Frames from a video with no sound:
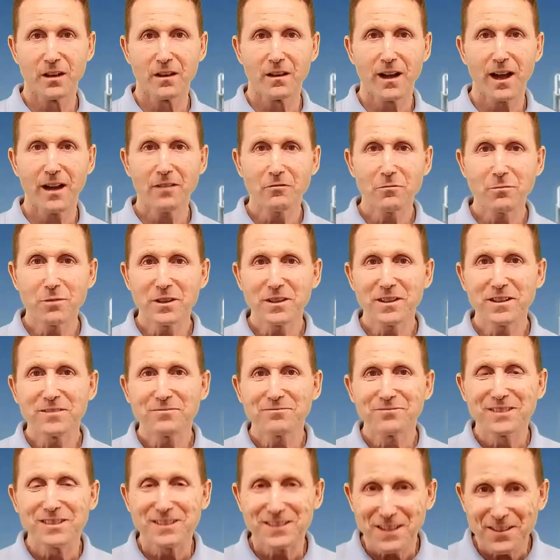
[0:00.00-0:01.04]
Hi everybody,
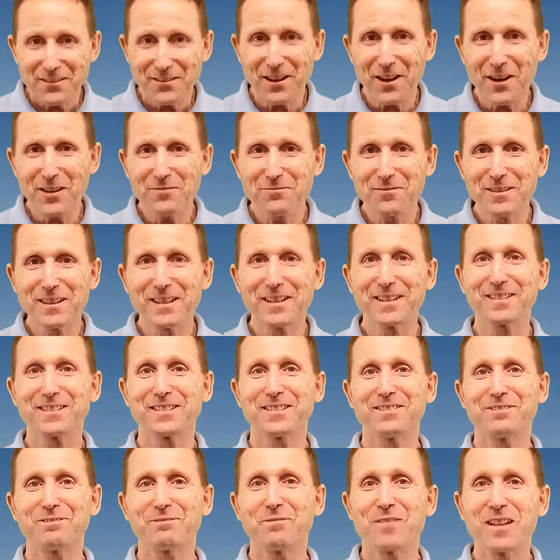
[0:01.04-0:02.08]
Steve Hoffman here.
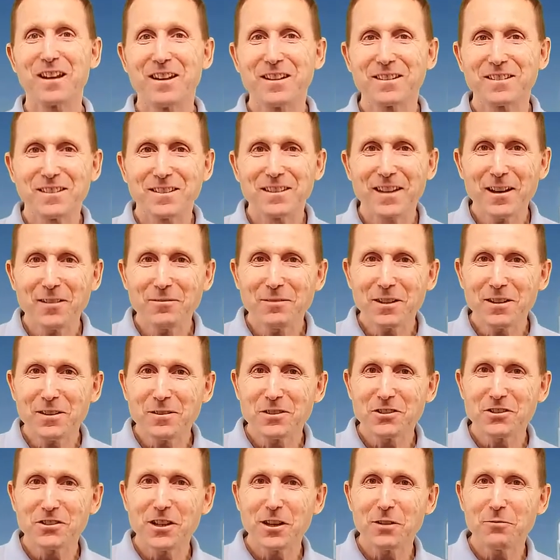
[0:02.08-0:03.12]
Today I'm going to
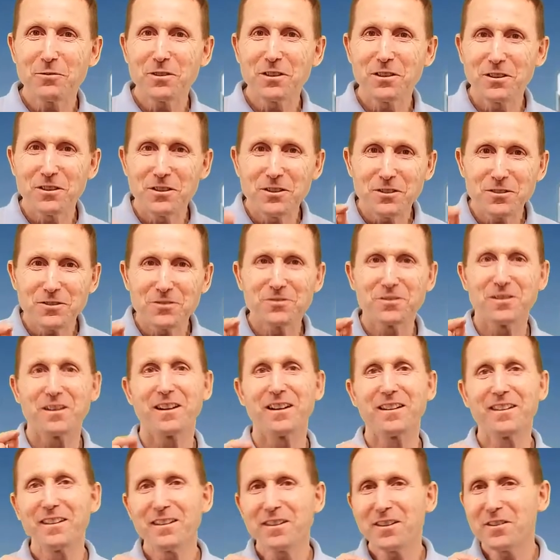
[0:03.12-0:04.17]
share with you a
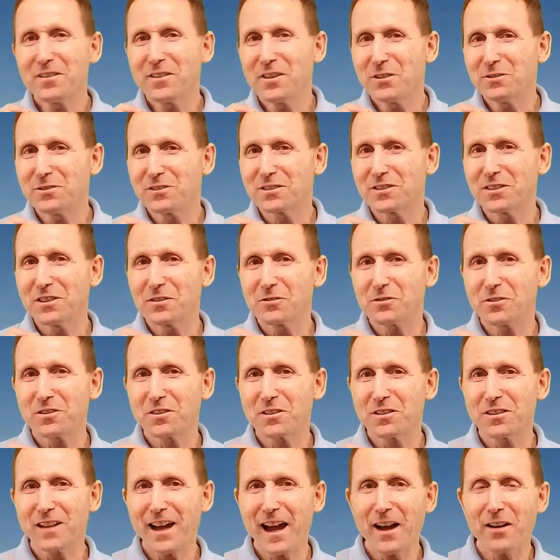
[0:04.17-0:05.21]
little known secret
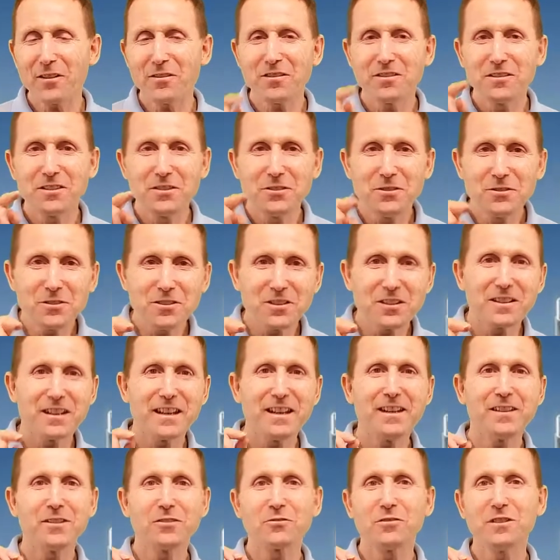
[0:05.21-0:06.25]
on how you can
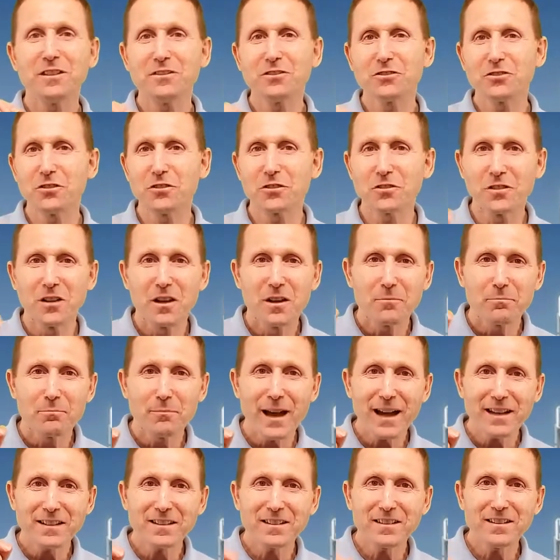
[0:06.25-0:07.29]
increase your
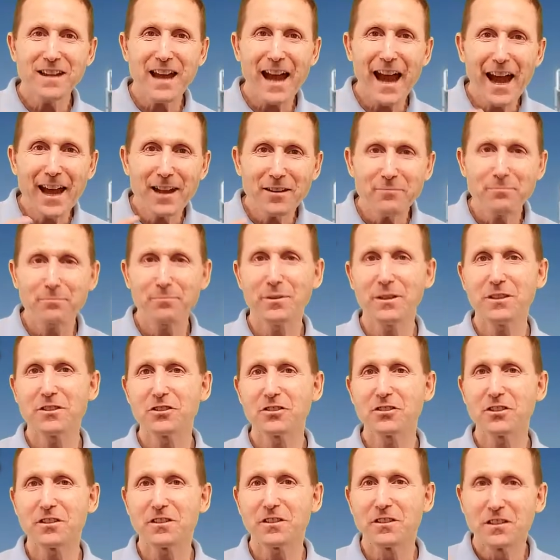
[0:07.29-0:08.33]
bat-in and
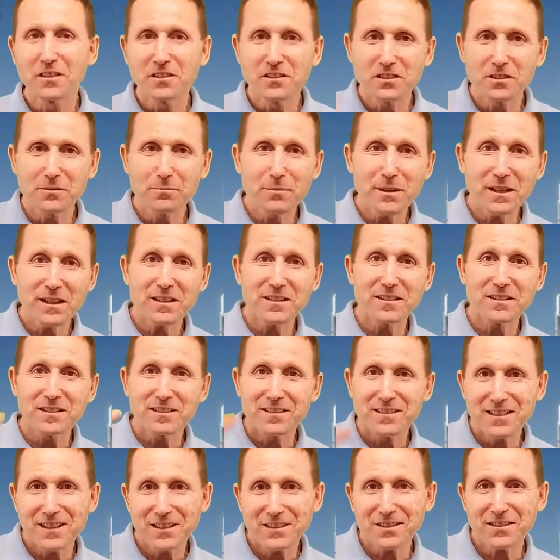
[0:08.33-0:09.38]
pitch-in speed,
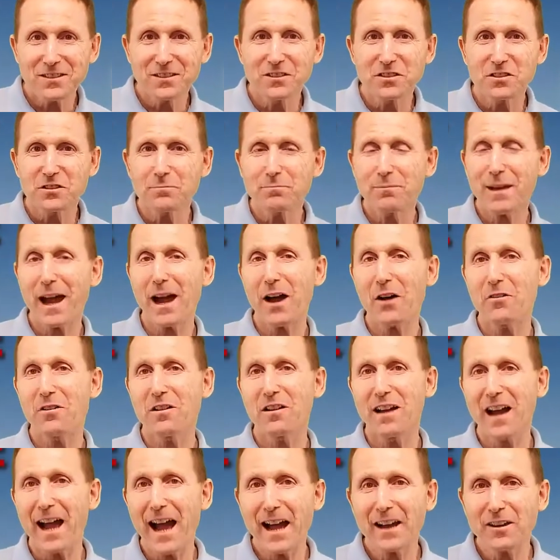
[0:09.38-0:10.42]
distance, power,
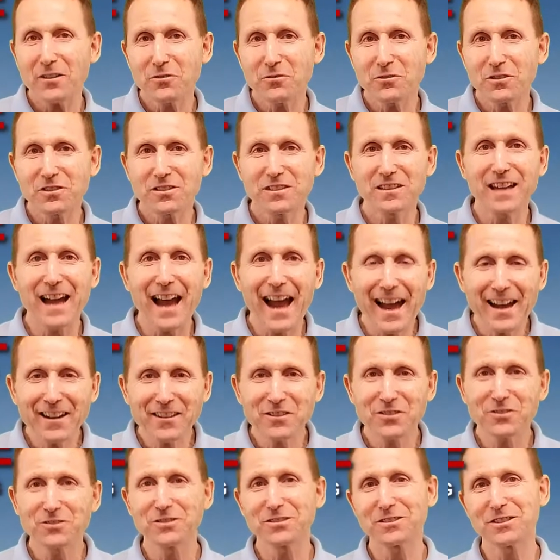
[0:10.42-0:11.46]
accuracy and
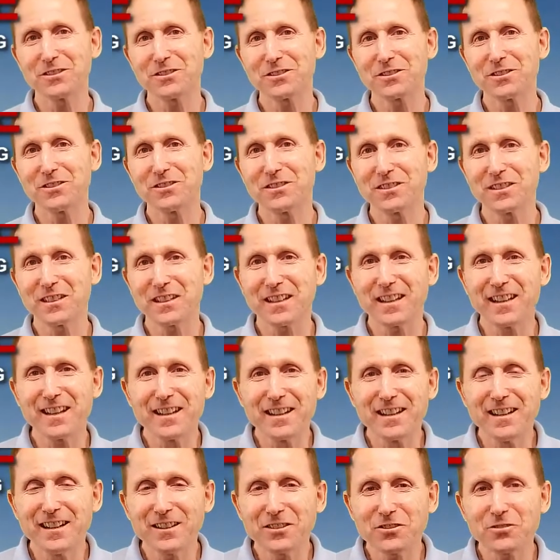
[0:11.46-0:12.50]
consistency
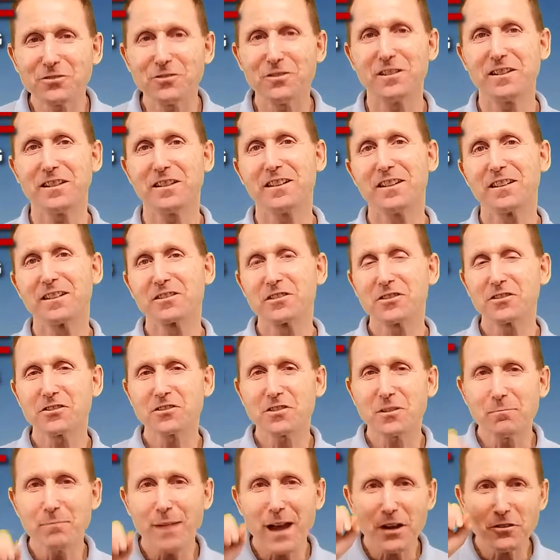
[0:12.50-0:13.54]
in literally just
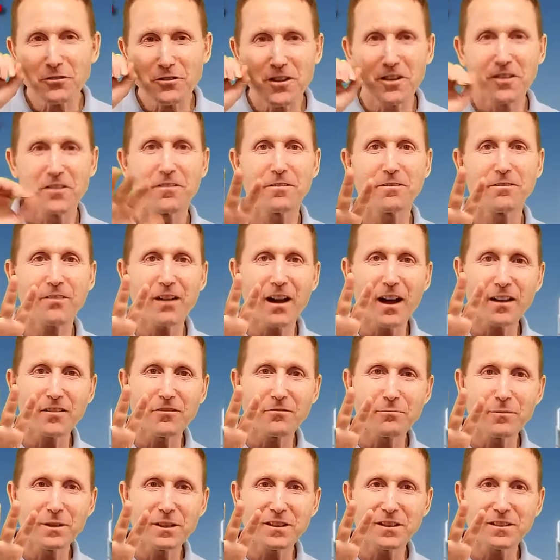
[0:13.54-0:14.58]
about 5
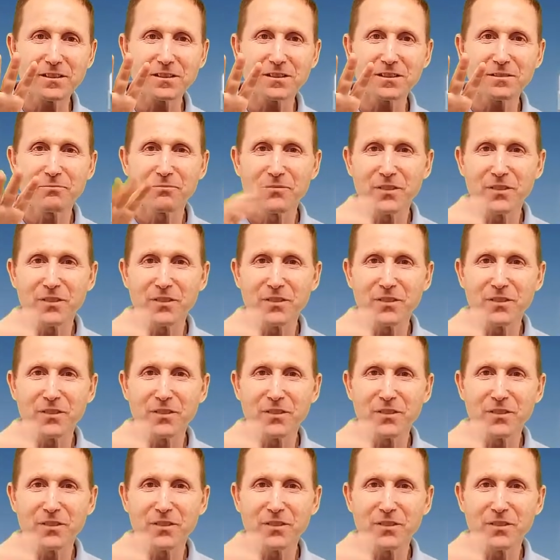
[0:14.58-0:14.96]
minutes.